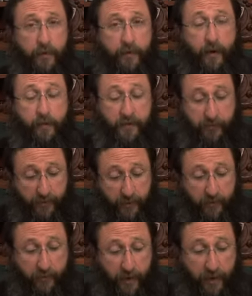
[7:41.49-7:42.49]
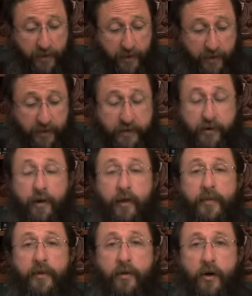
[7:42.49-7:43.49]
that was built by King
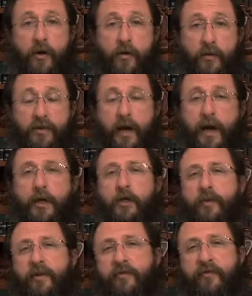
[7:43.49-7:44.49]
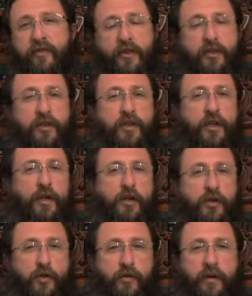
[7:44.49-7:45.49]
Solomon was actually finished
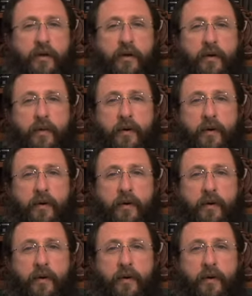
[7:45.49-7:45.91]
during